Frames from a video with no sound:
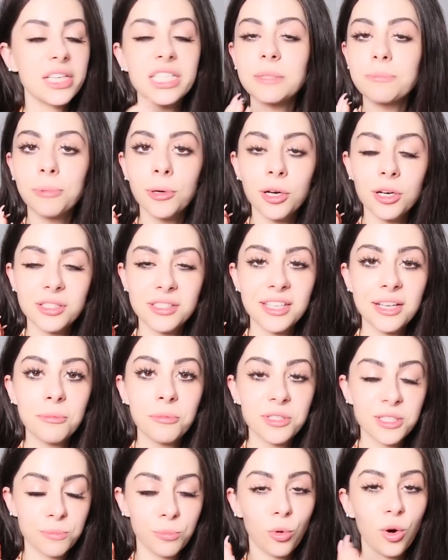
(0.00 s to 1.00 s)
This person
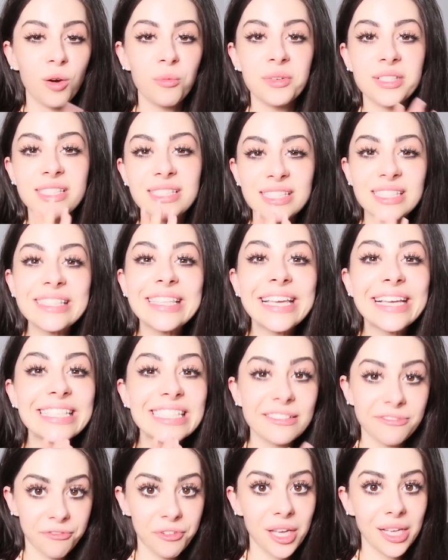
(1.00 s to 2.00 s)
was born with
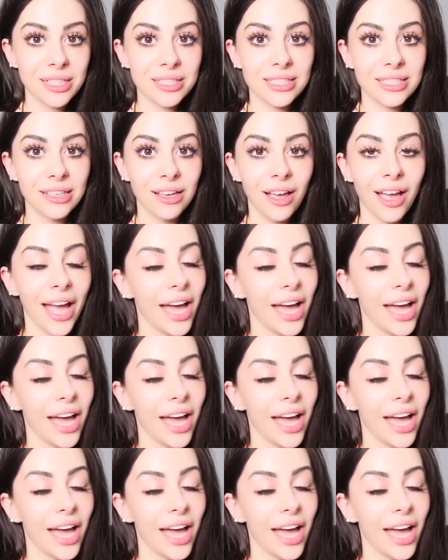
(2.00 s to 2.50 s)
six feet